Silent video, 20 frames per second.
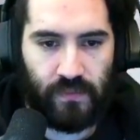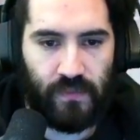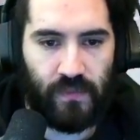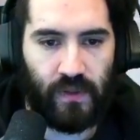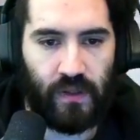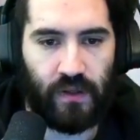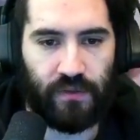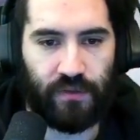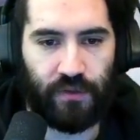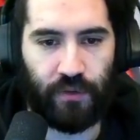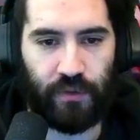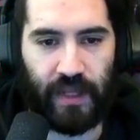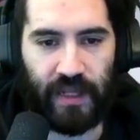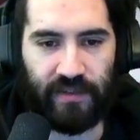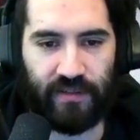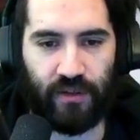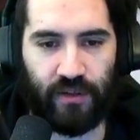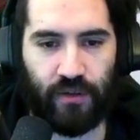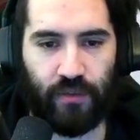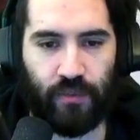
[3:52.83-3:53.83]
So that's
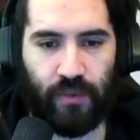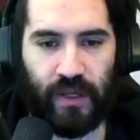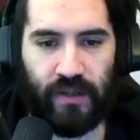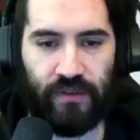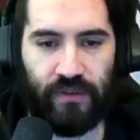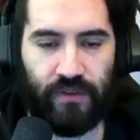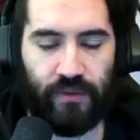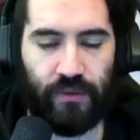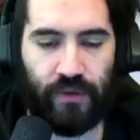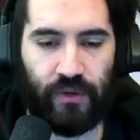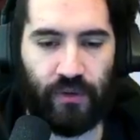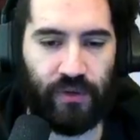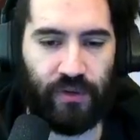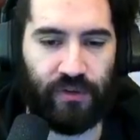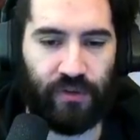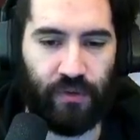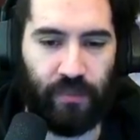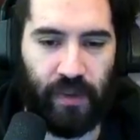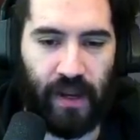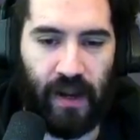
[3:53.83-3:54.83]
a good way to increase
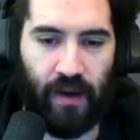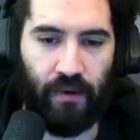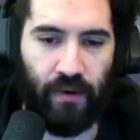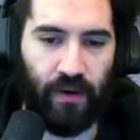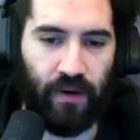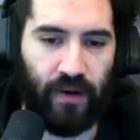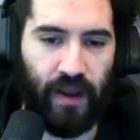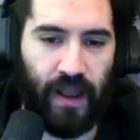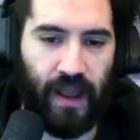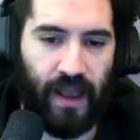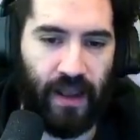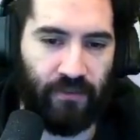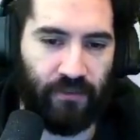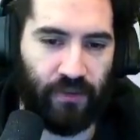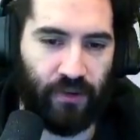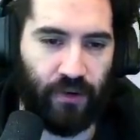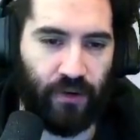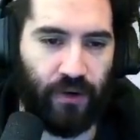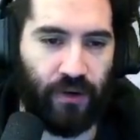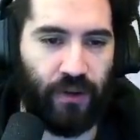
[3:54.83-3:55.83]
your power
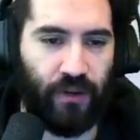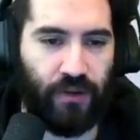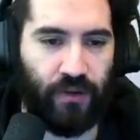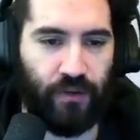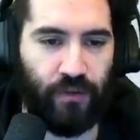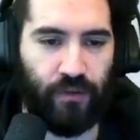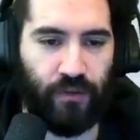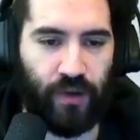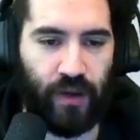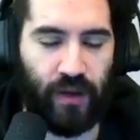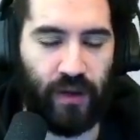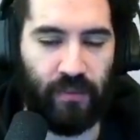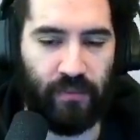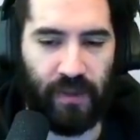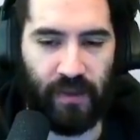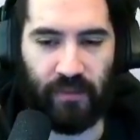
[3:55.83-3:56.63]
after you've maybe